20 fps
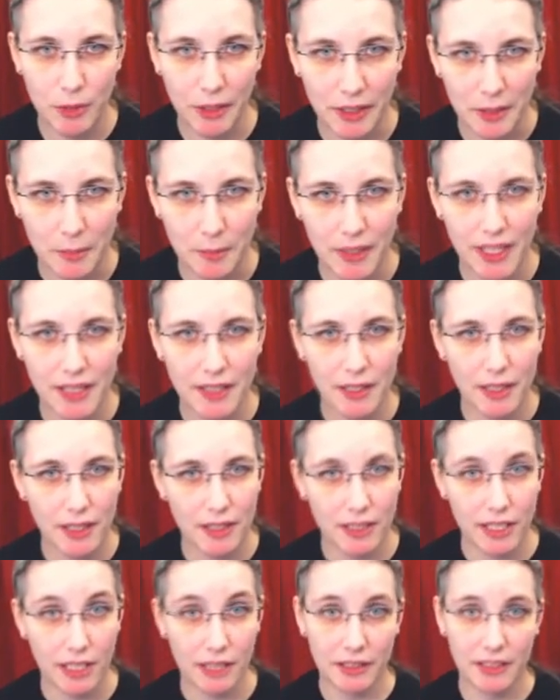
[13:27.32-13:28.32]
working
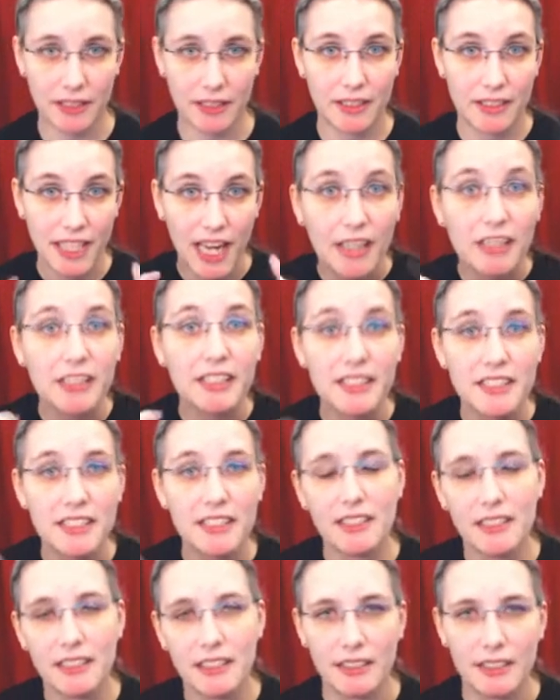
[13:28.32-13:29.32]
better. Target
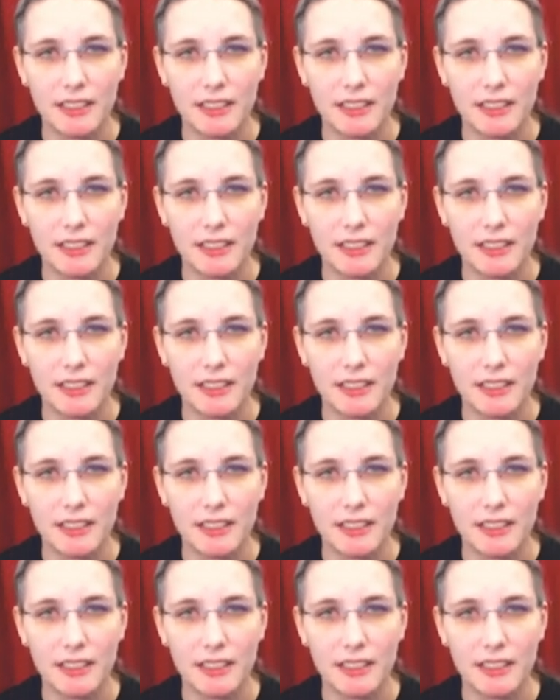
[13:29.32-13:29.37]
targeting.